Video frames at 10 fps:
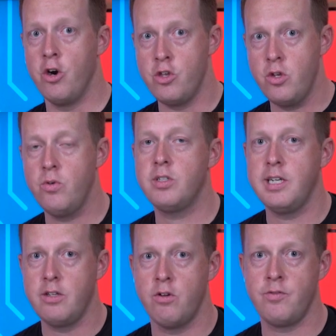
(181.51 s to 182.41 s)
are
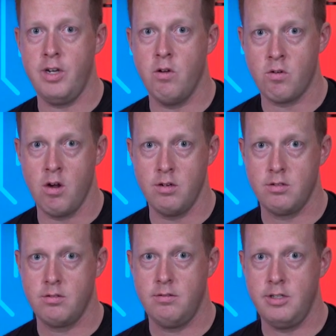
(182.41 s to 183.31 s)
using those video
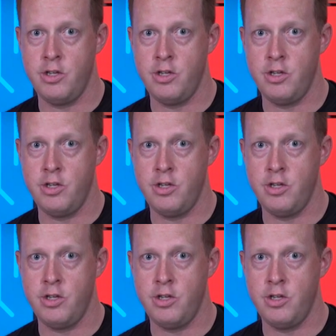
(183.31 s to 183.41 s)
cards